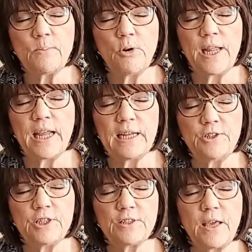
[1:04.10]
morning, I
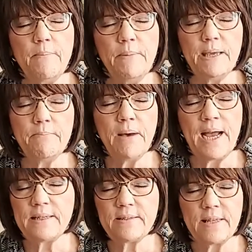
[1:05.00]
just commit
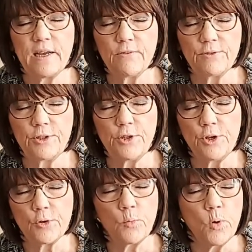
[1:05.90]
myself to
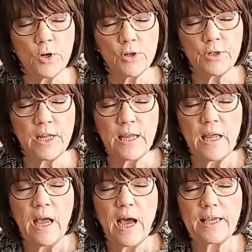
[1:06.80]
your word.
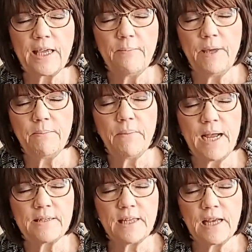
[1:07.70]
I commit
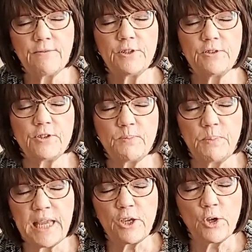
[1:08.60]
myself to
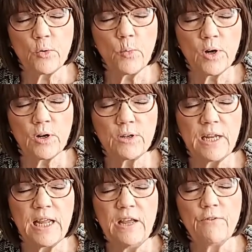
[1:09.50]
speak your
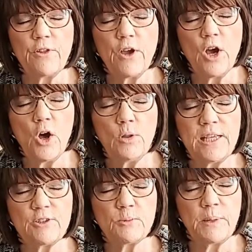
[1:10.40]
word, for the
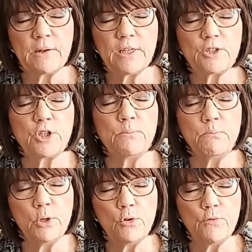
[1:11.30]
Holy Spirit to
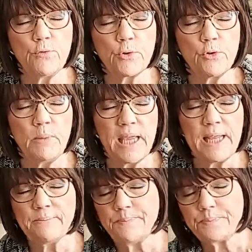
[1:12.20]
move through
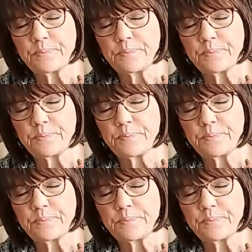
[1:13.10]
me,